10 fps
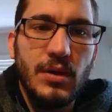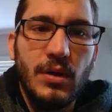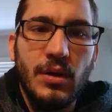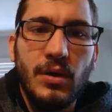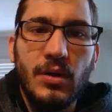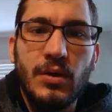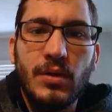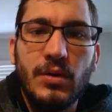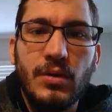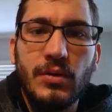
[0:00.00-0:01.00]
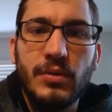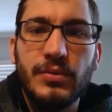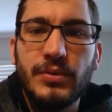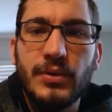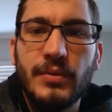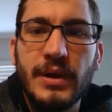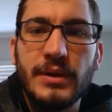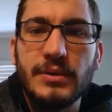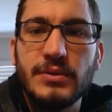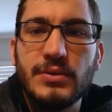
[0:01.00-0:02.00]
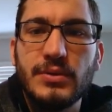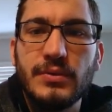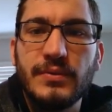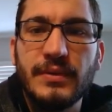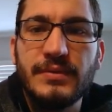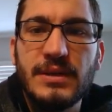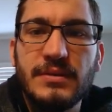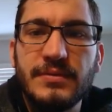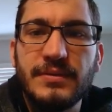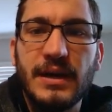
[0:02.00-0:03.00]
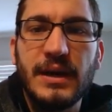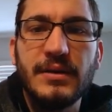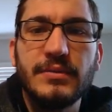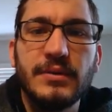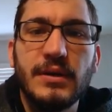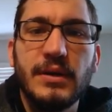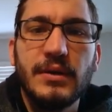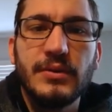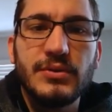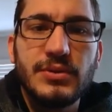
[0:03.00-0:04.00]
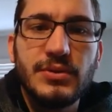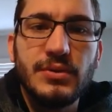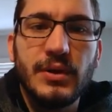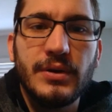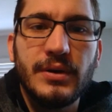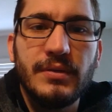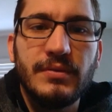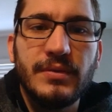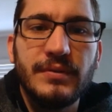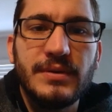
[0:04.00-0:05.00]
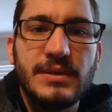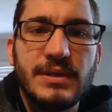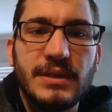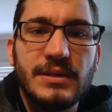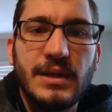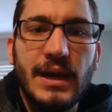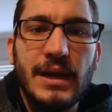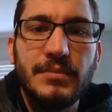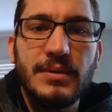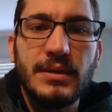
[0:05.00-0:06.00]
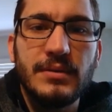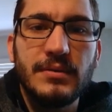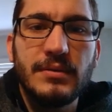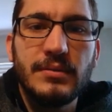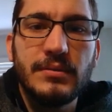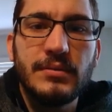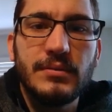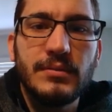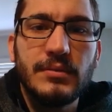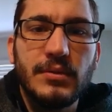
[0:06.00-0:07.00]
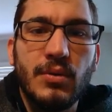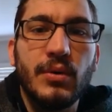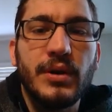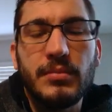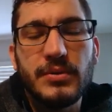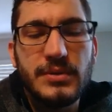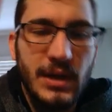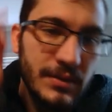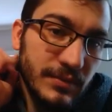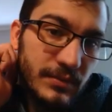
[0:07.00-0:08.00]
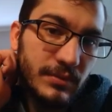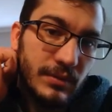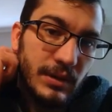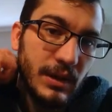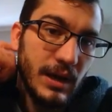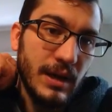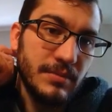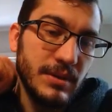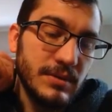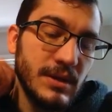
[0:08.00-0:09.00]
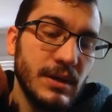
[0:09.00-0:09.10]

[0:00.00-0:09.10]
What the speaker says: all the way to 255, there's 256 IPs, or numbers, IPs.